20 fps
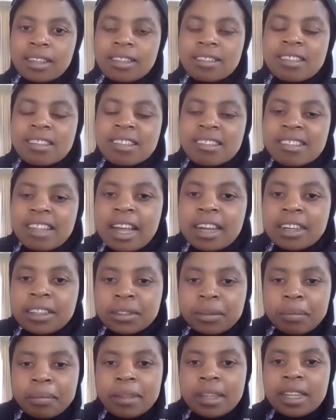Sister
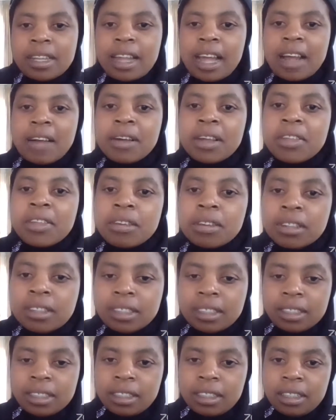Rufina. How are
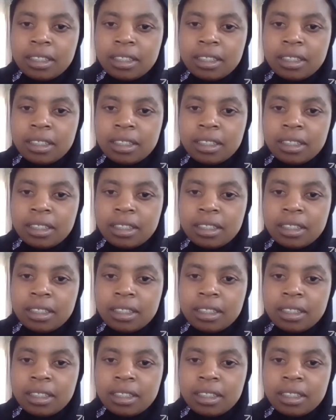you?